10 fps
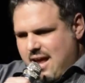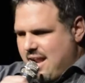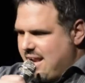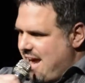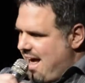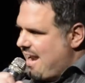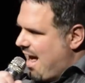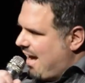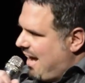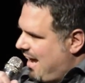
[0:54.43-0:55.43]
And yet,
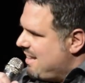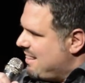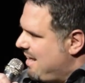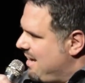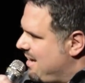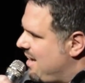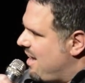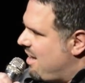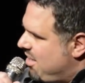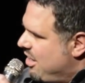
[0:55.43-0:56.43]
I kind of think,
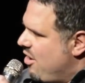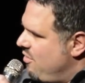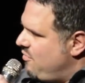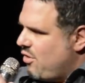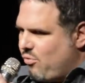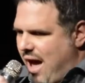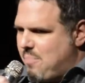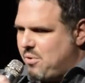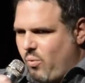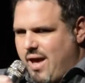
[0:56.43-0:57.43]
you know, for the
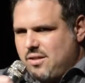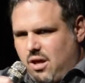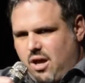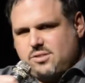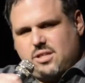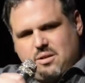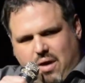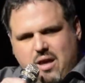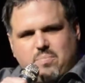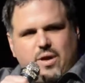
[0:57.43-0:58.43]
rapid weight loss, it
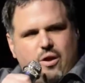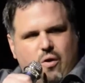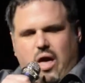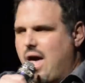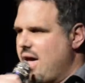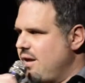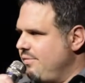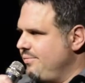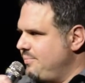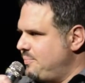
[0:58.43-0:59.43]
might be okay.